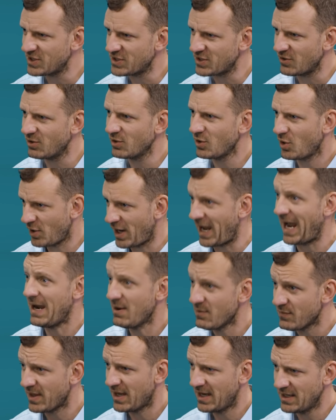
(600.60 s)
Is there a lot
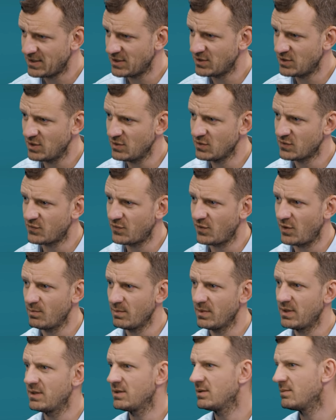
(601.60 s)
out there to choose
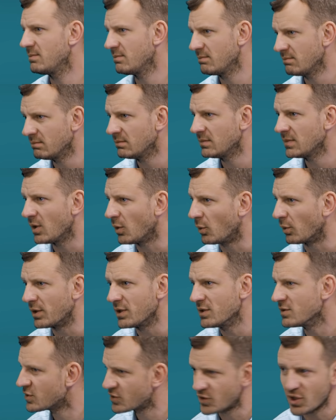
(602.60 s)
from, or are
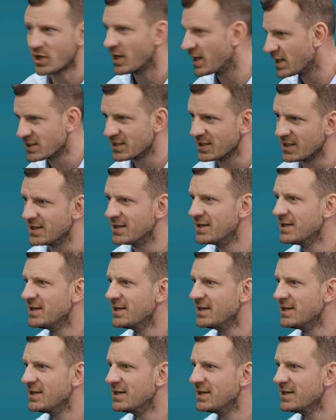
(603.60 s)
you struggling to?